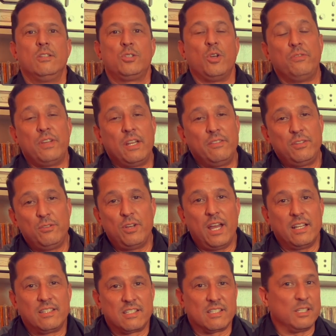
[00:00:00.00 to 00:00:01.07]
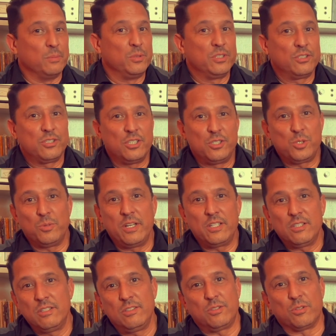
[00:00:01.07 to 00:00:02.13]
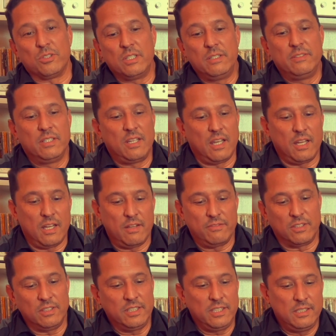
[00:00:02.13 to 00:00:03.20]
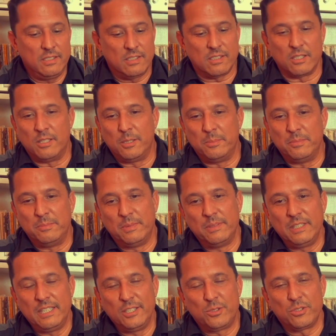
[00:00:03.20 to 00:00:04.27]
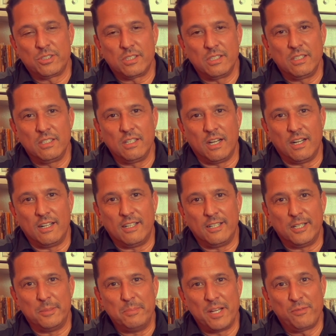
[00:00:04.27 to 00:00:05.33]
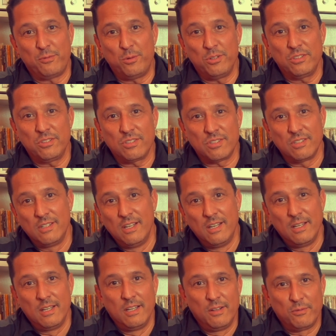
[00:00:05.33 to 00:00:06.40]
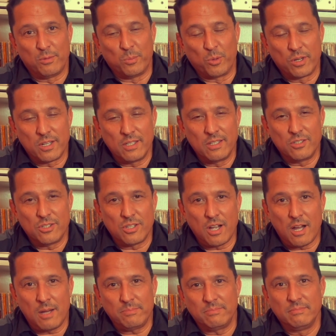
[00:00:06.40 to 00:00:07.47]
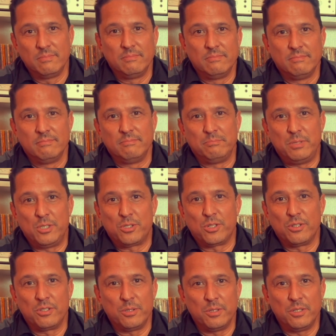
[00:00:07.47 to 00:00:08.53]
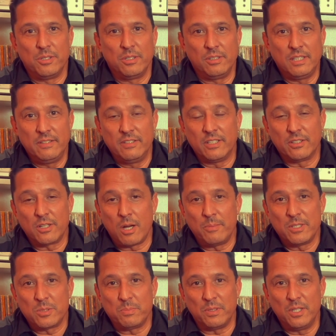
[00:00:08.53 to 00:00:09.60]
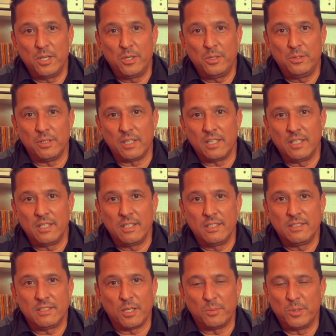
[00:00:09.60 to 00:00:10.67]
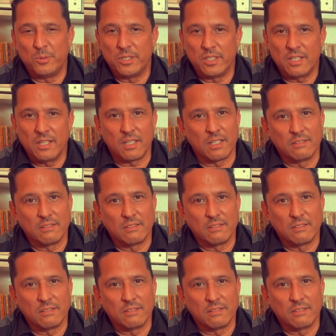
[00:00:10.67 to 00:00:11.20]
So if any of you had similar situations or even have gleaned some interesting metaphors from working in the shop, be sure to leave it in the comments below and tell me what you think.